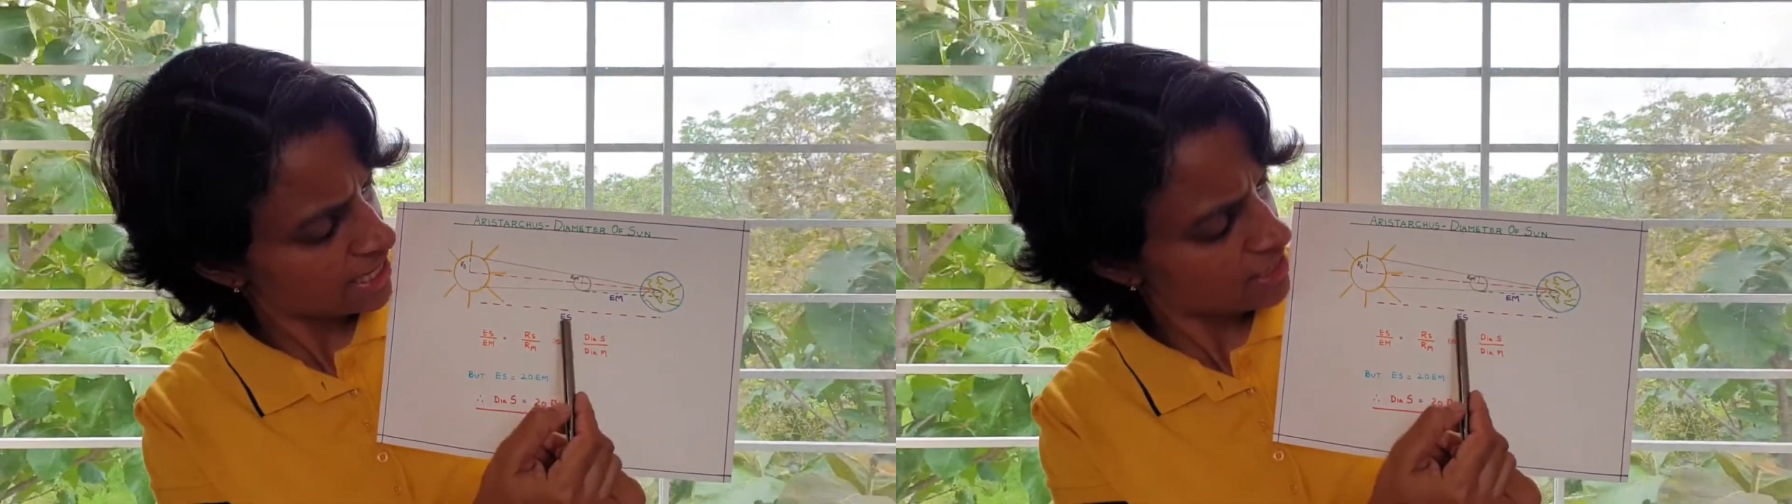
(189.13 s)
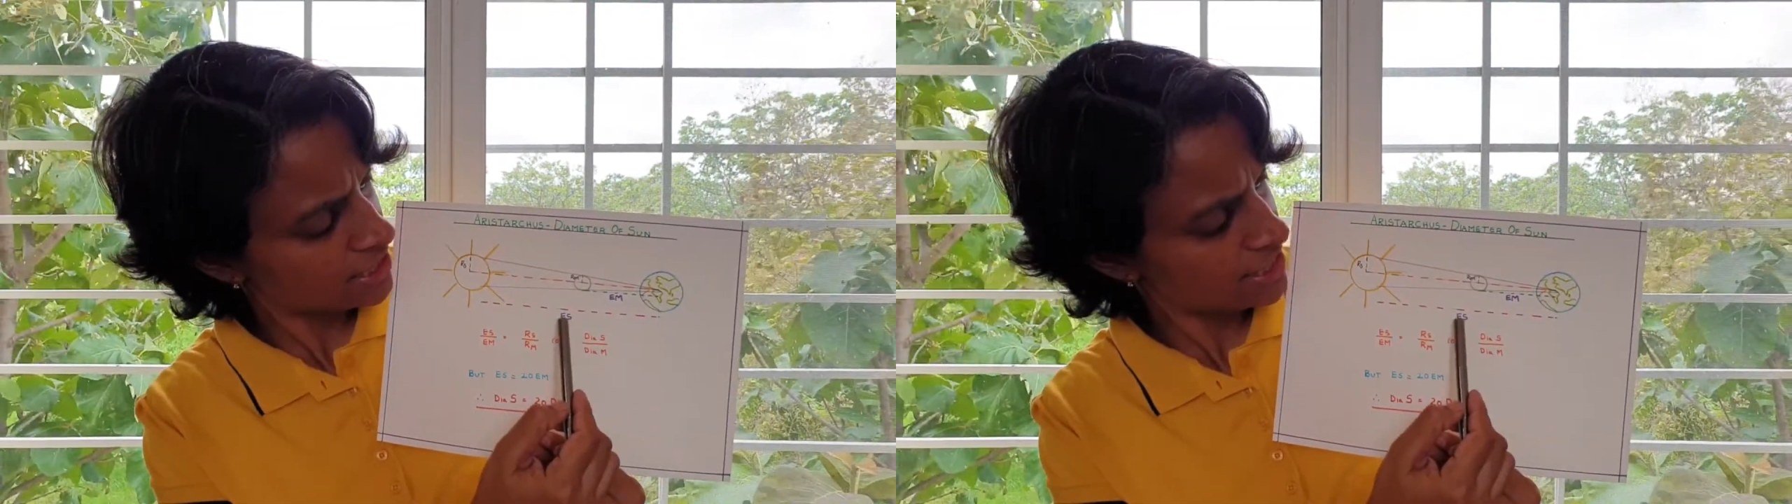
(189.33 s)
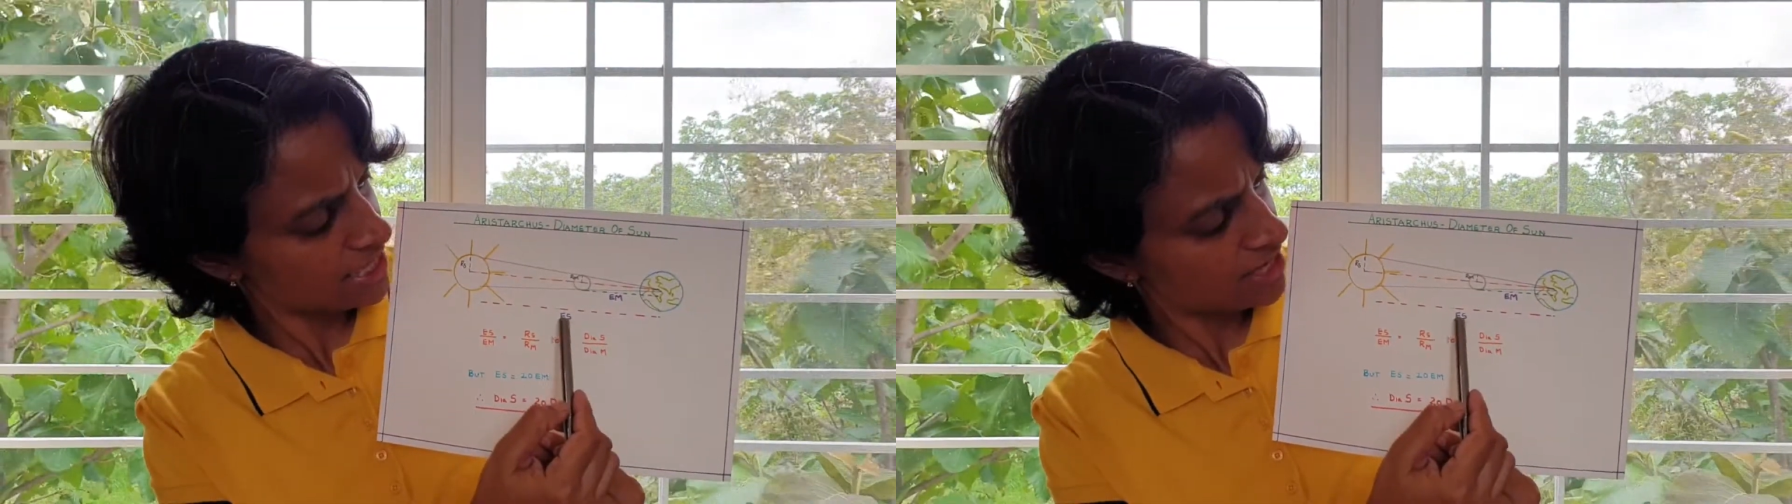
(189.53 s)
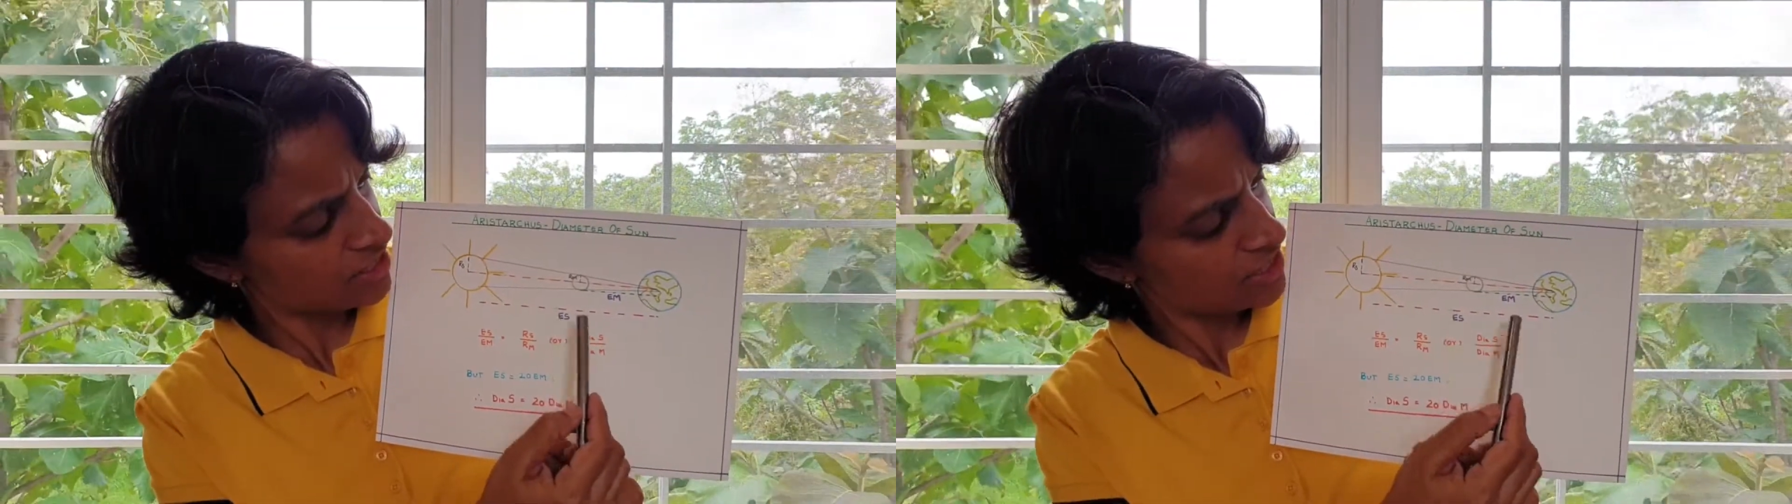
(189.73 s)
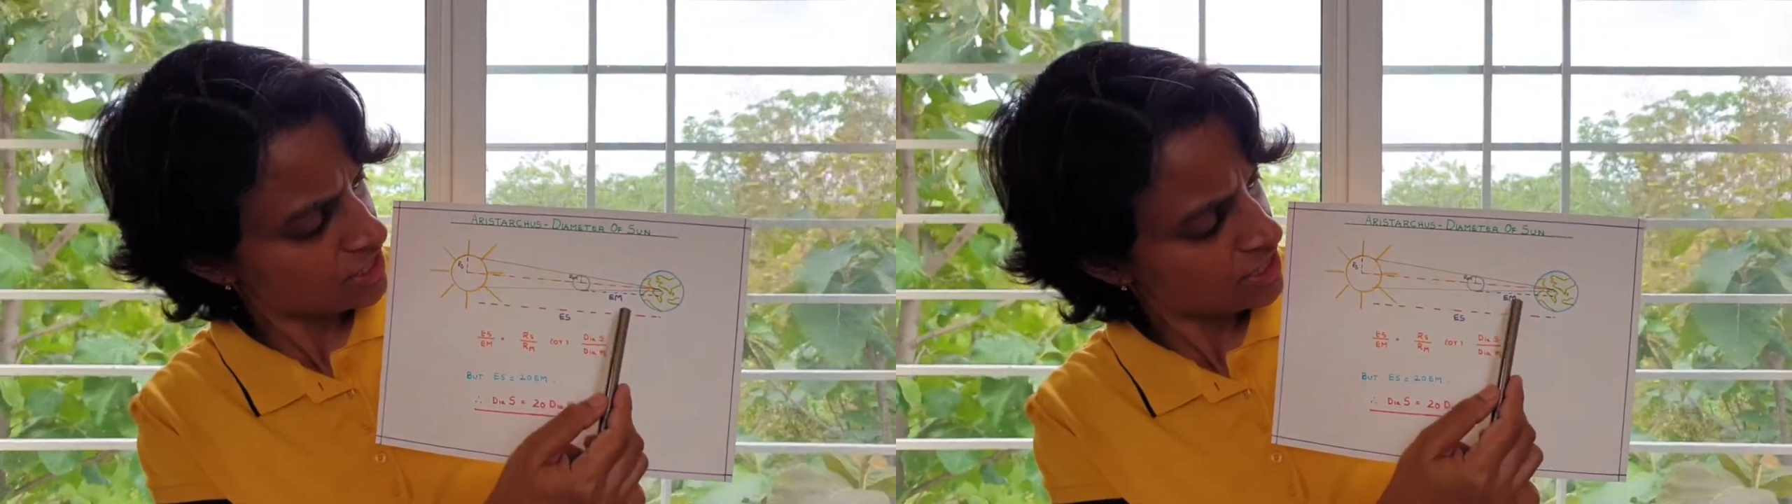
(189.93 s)
earth sun
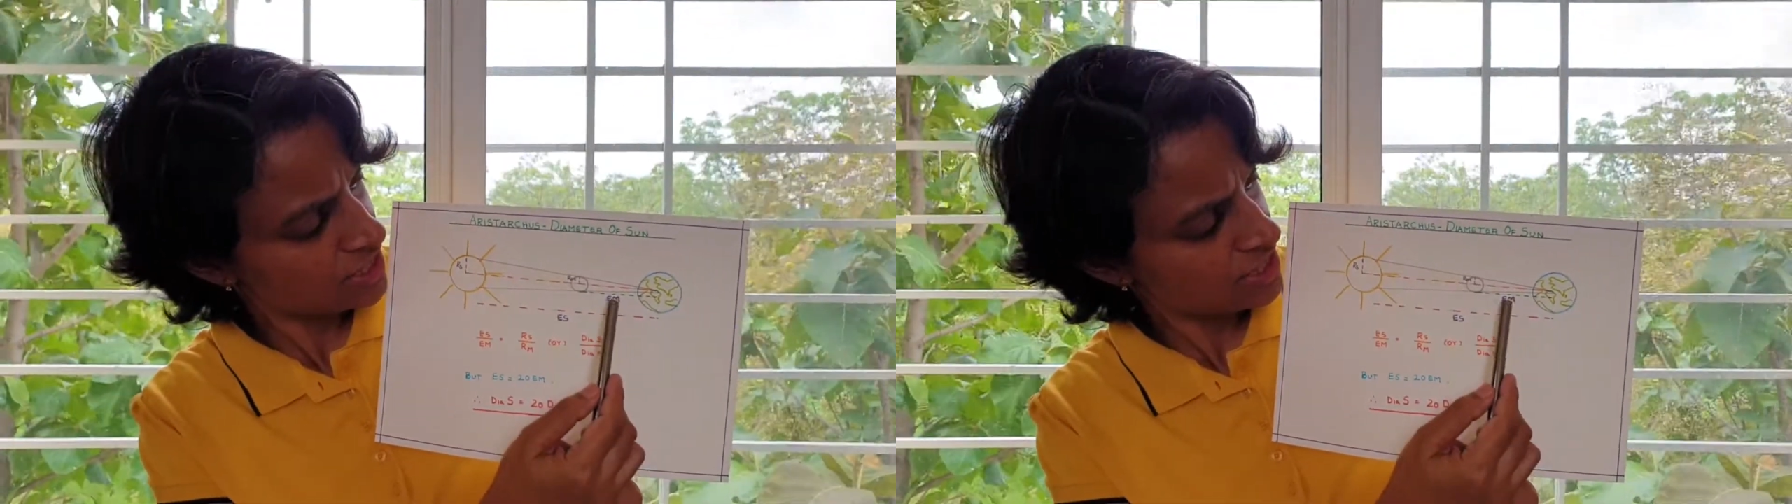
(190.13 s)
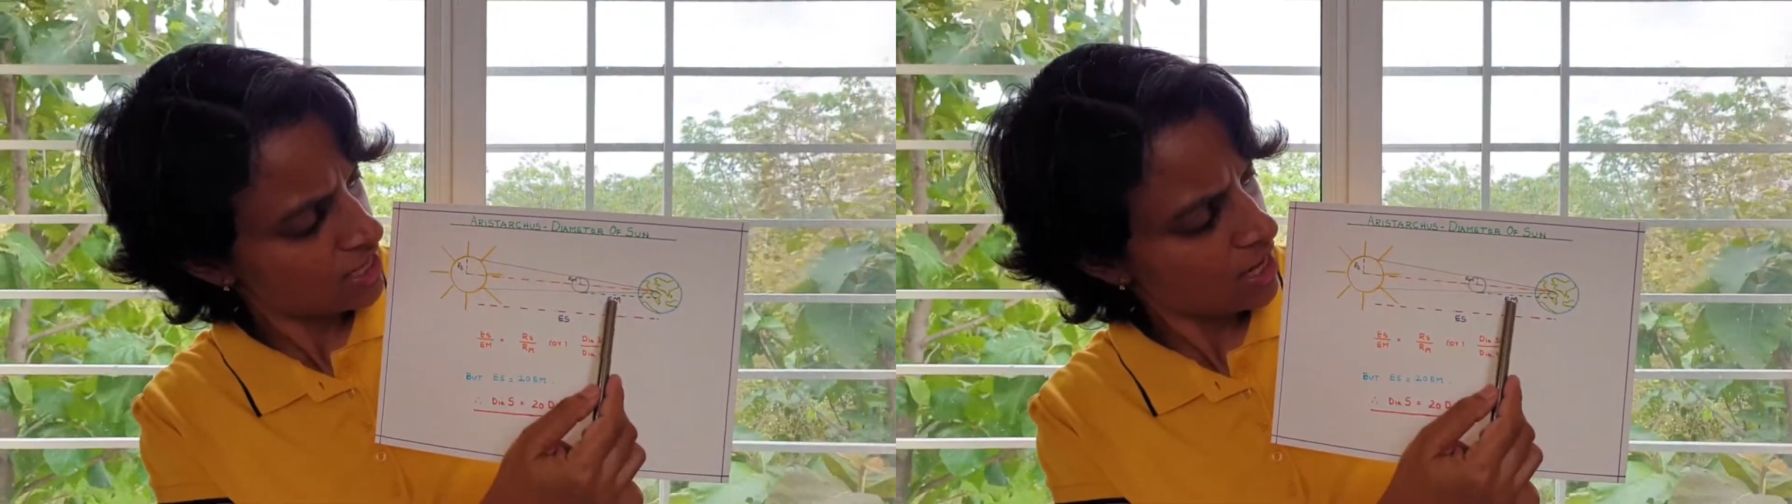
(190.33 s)
distance,